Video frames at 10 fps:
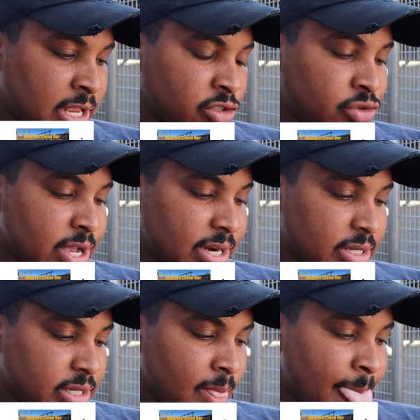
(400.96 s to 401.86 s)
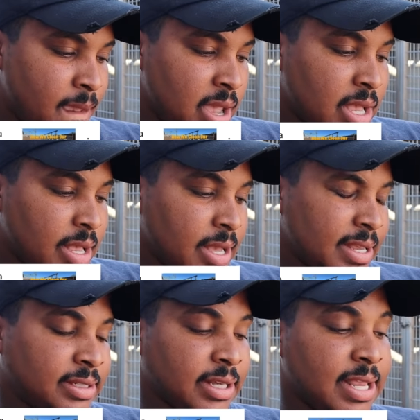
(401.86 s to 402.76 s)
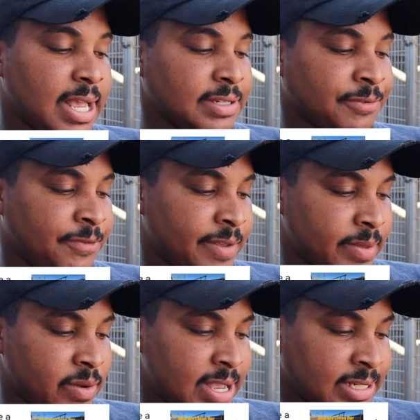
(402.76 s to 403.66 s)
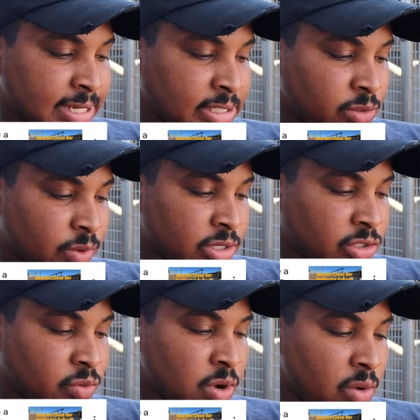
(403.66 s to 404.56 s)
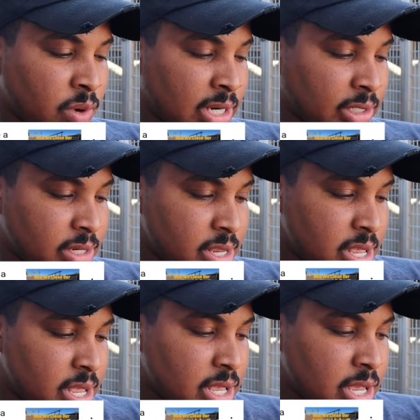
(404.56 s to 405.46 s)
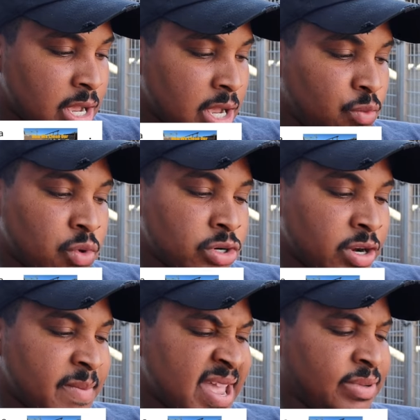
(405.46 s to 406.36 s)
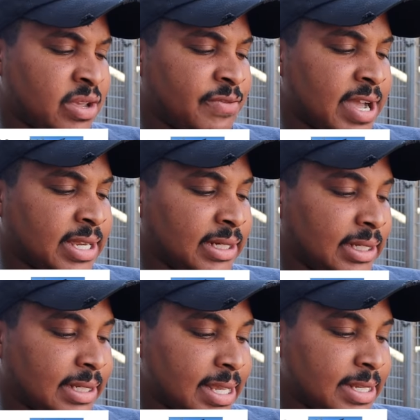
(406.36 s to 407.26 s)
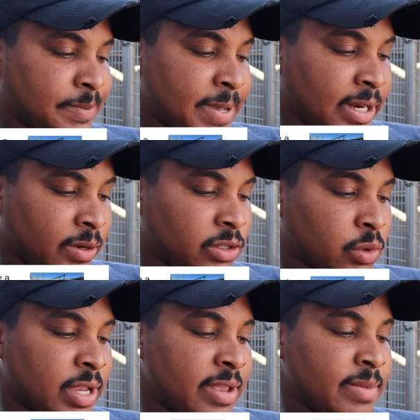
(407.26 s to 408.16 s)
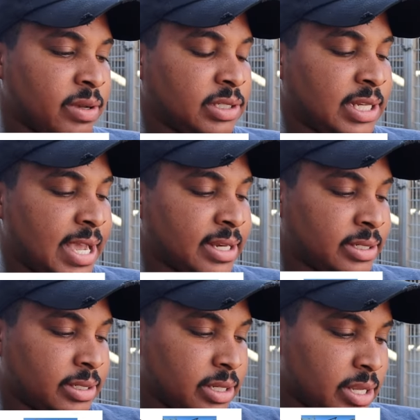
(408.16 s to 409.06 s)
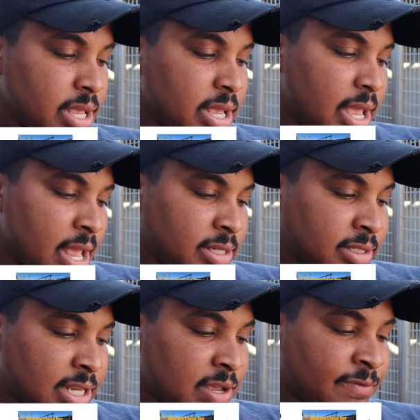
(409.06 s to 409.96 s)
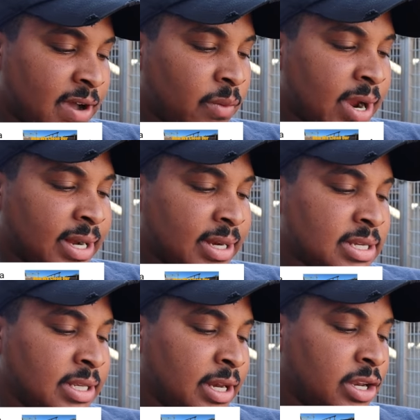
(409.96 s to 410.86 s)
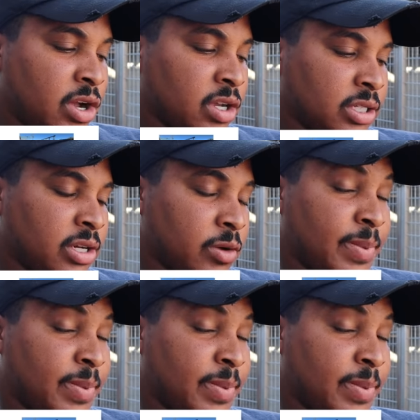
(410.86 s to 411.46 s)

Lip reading: Andretta. He said he has a female AKC registered Rottweiler. Warner, maybe if I can look at his pedigree through email, text, and see if I recognize any dogs in her